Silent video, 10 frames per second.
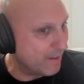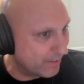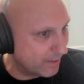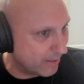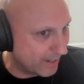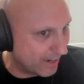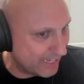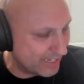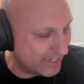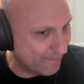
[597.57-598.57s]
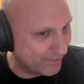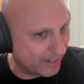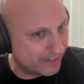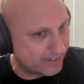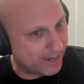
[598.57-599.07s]
even like the late
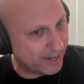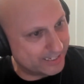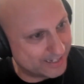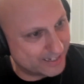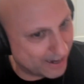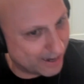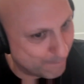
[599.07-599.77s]
70s, I hate to say.